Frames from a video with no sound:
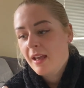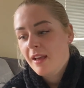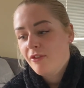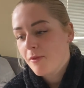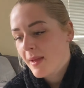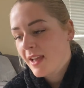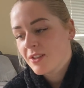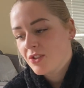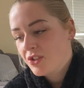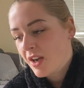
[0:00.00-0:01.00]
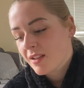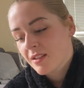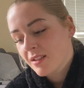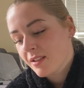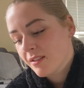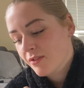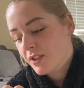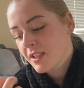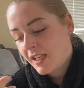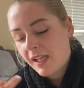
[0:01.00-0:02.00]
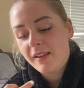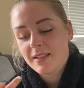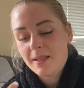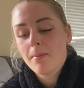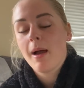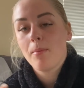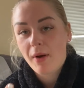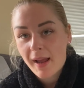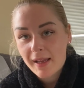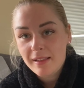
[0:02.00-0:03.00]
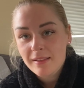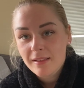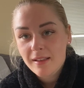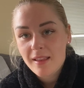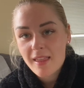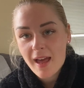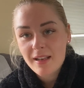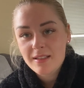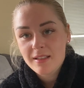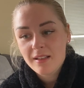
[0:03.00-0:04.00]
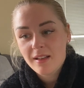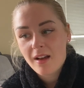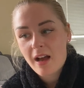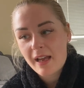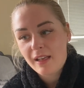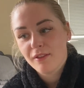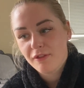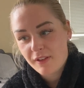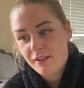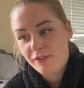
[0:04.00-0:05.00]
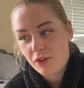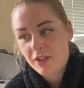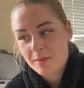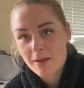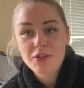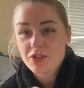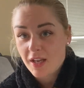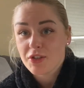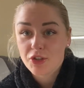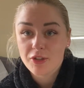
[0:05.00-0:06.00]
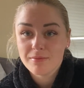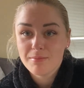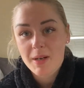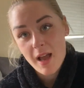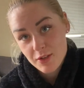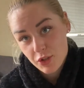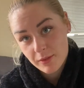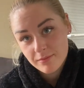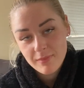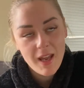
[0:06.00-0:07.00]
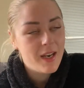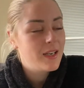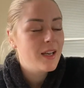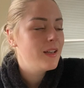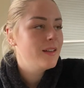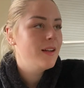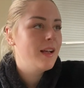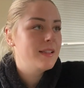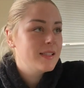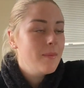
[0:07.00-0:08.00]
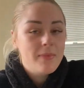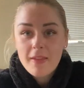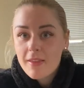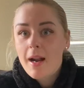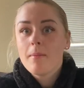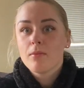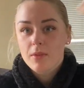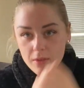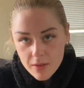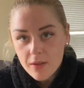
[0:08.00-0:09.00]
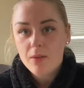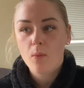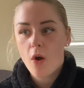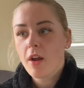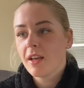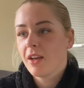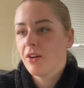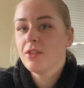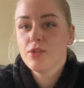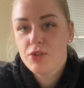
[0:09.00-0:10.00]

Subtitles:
for me, it's just ridiculous in my brain that I can fear food as much as I do, but I do. And it's something that I'm working on to